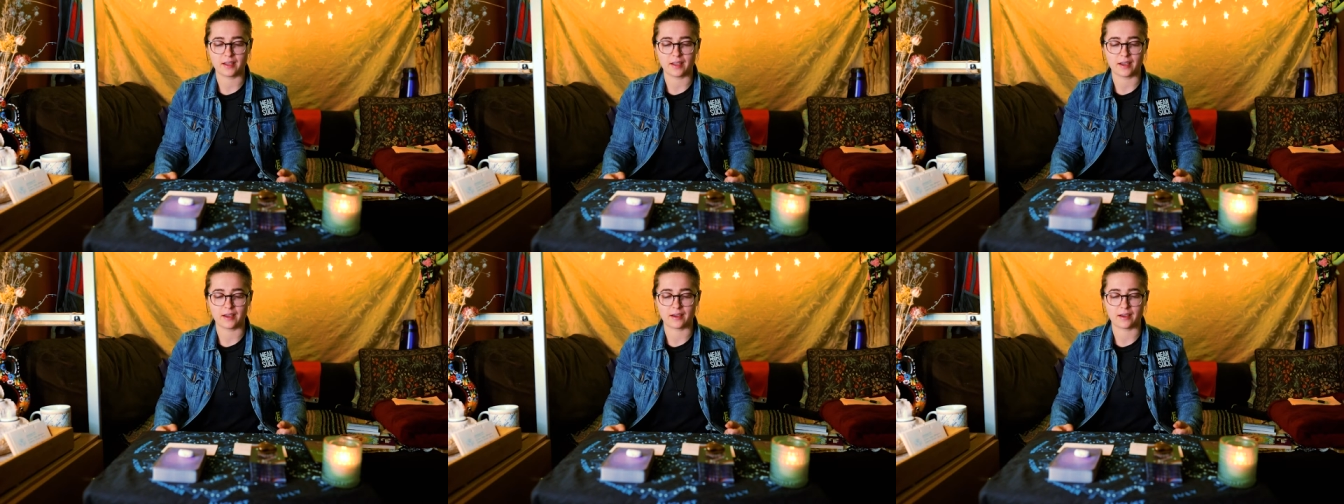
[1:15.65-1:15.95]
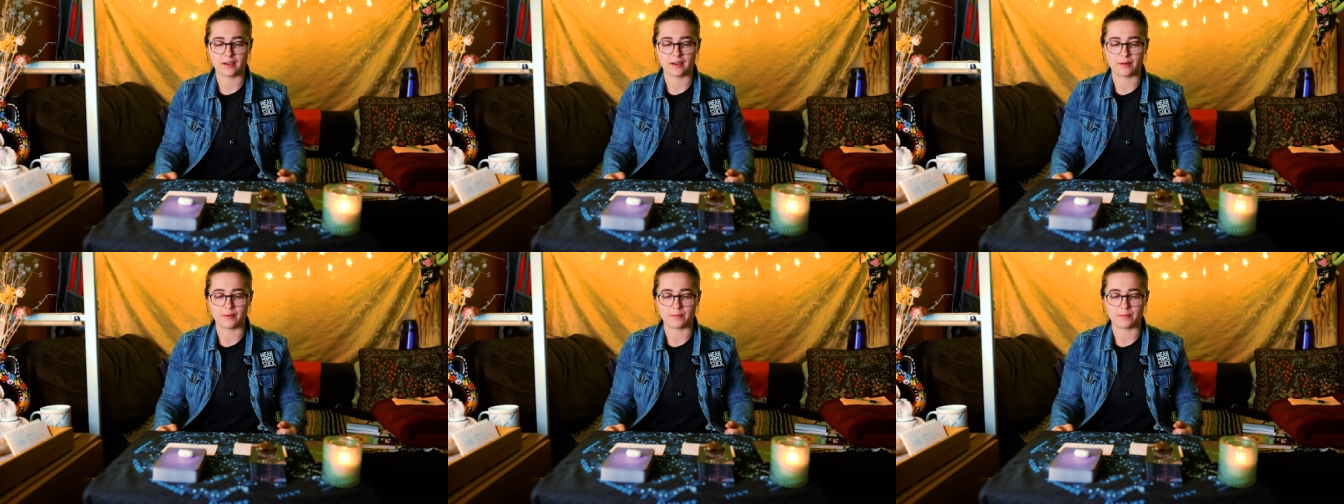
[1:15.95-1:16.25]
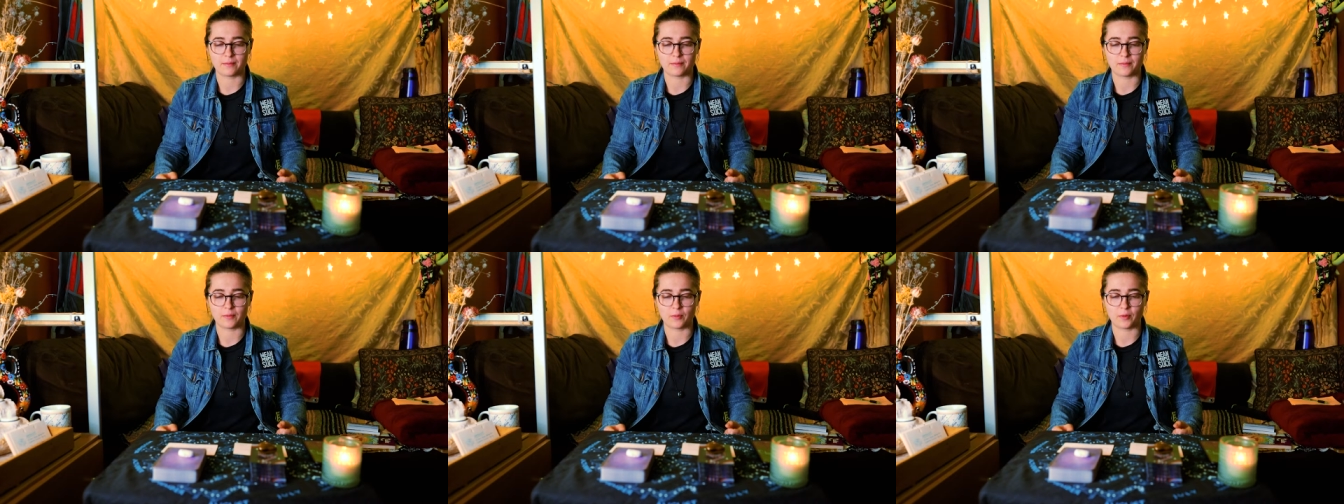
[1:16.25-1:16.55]

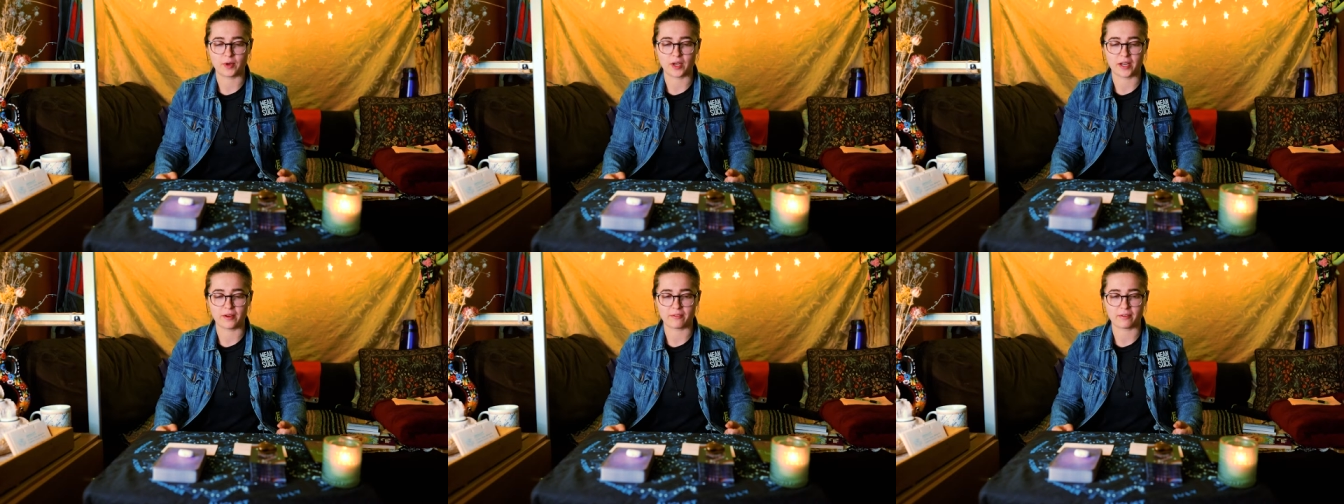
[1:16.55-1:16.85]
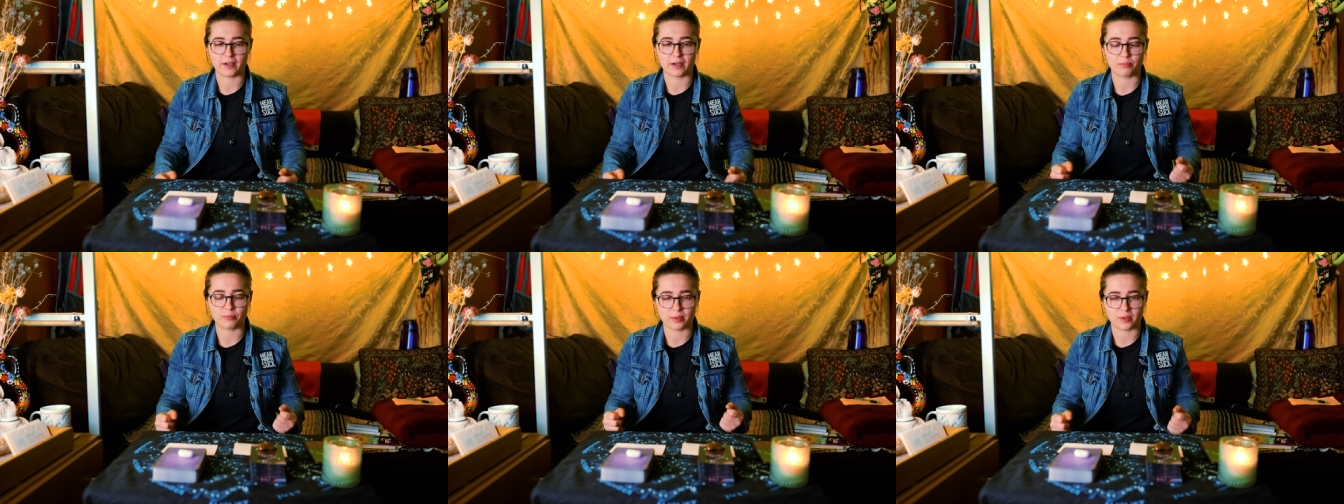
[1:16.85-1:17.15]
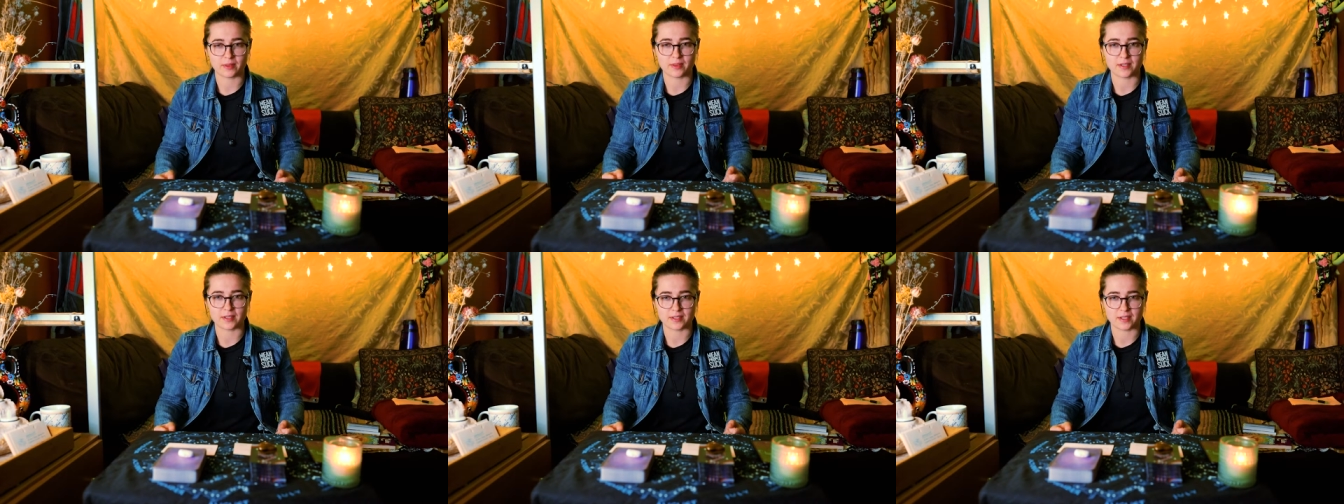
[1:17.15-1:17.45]
Whenever I
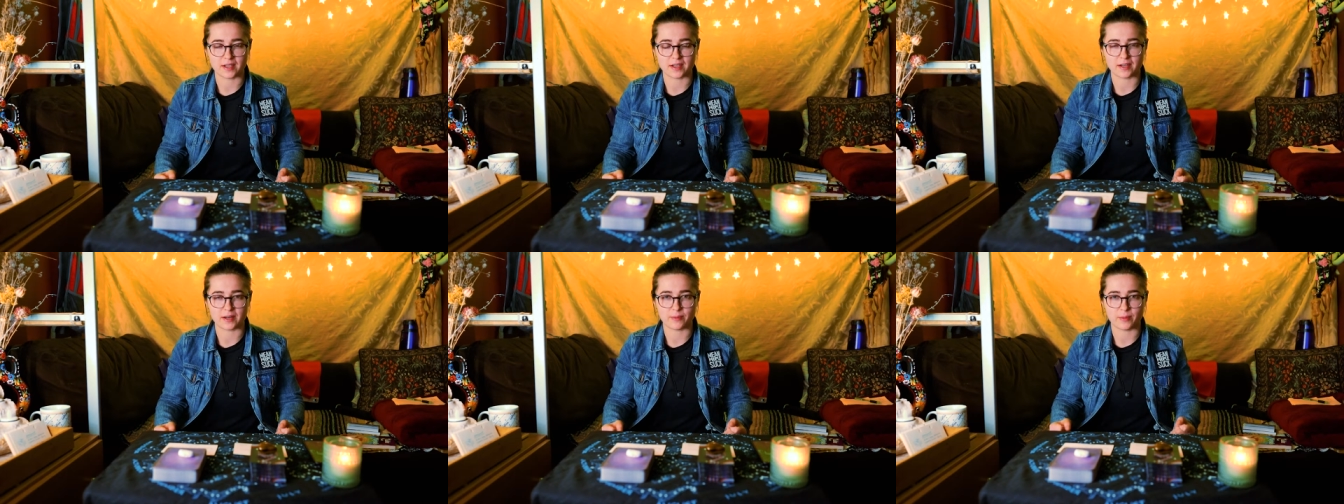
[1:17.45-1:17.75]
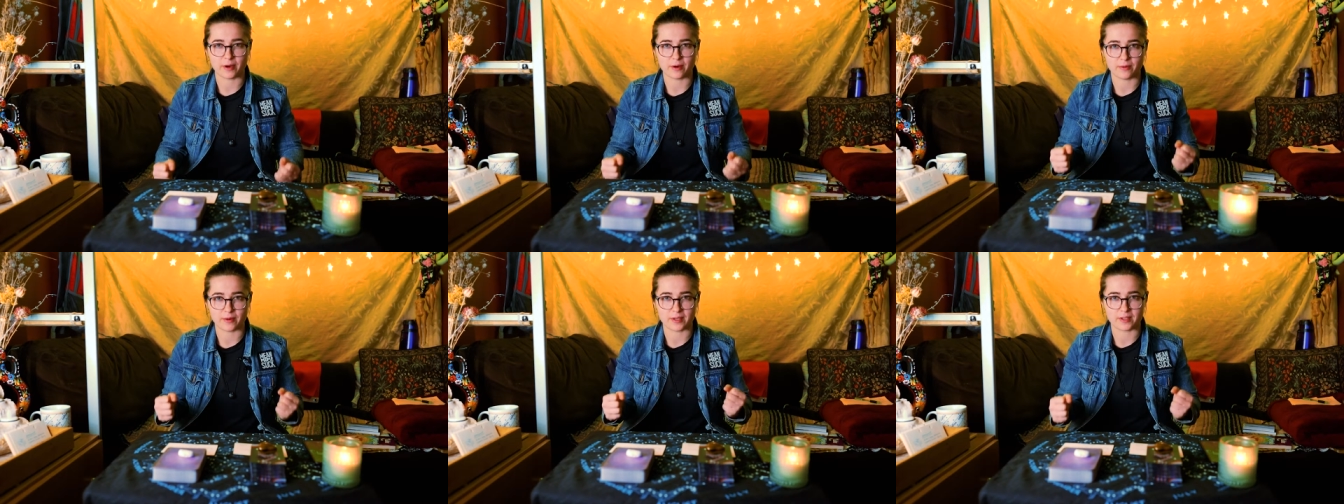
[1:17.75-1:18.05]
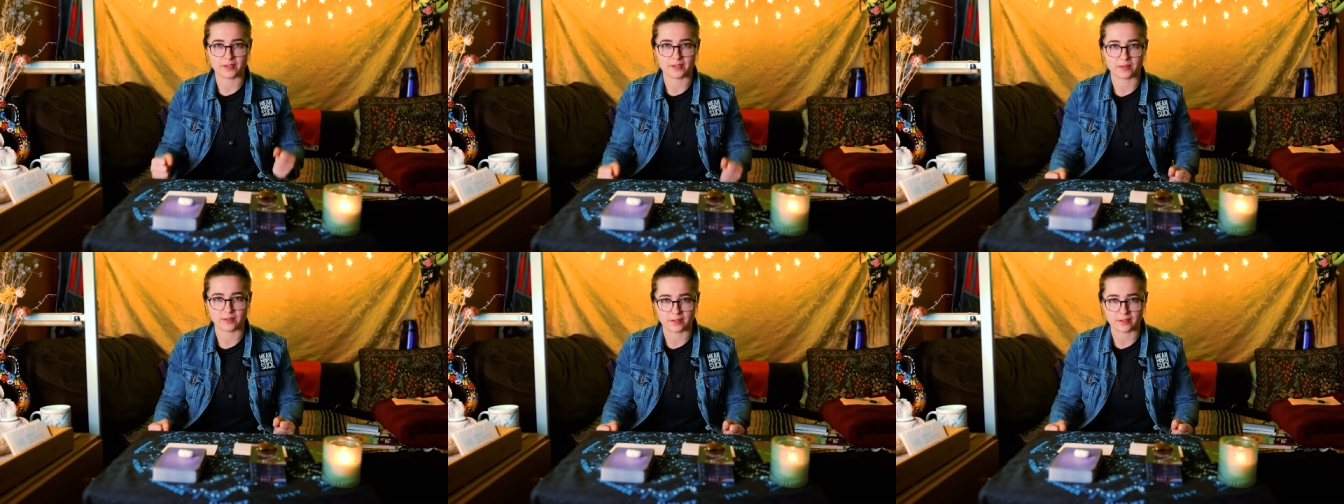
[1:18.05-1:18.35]
put this on, I'm
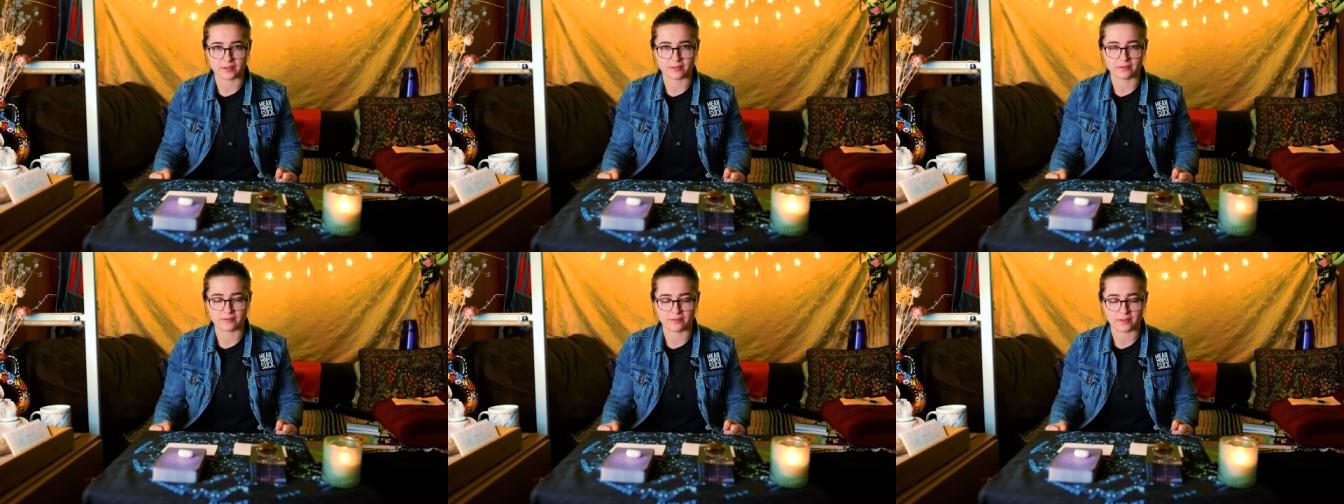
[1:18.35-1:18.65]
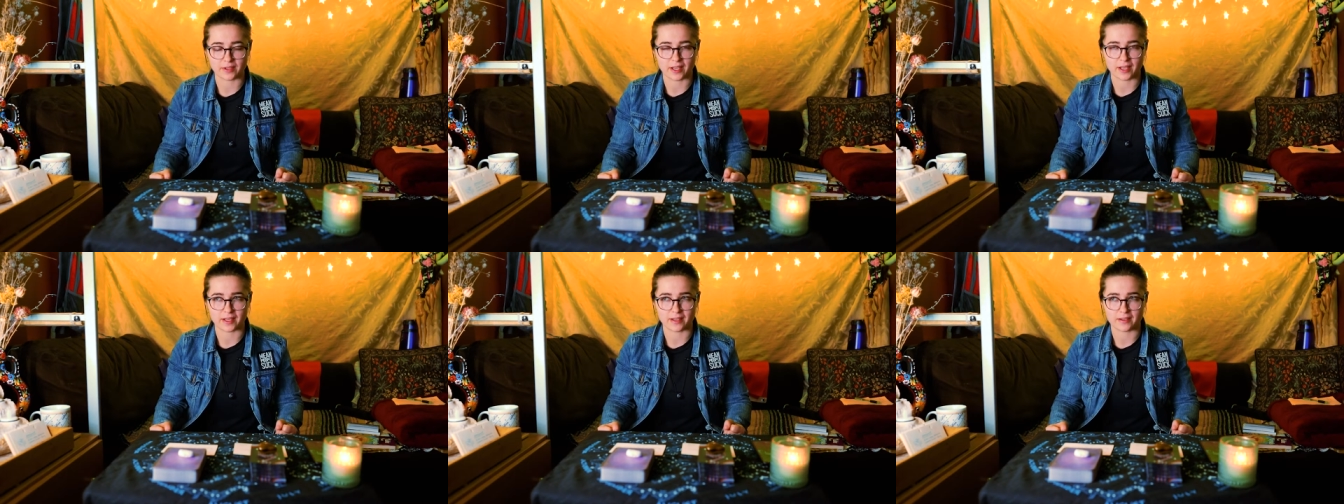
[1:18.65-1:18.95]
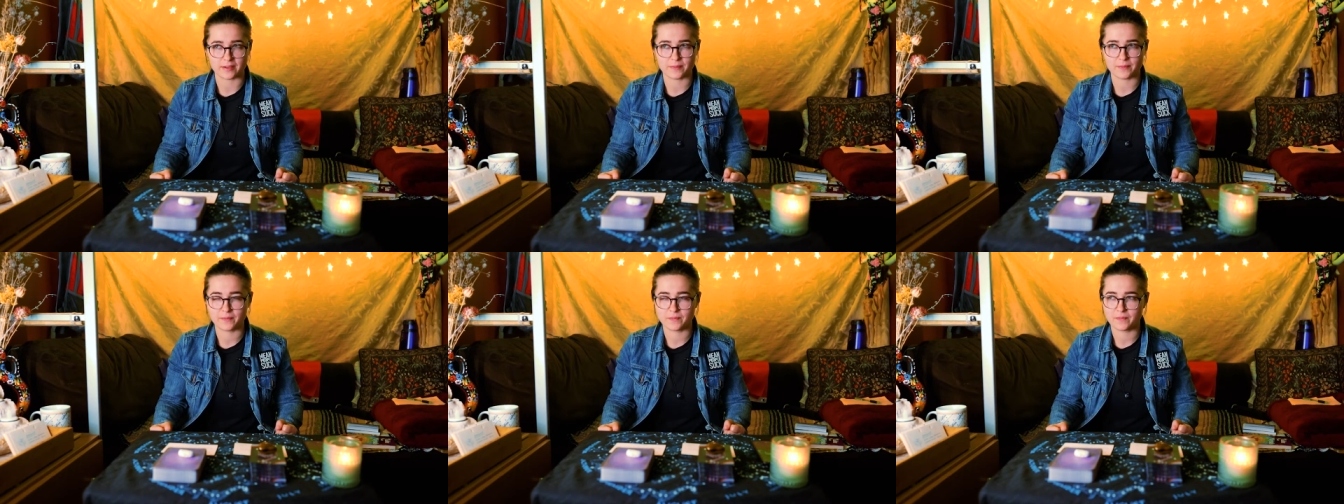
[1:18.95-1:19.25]
always sort of like,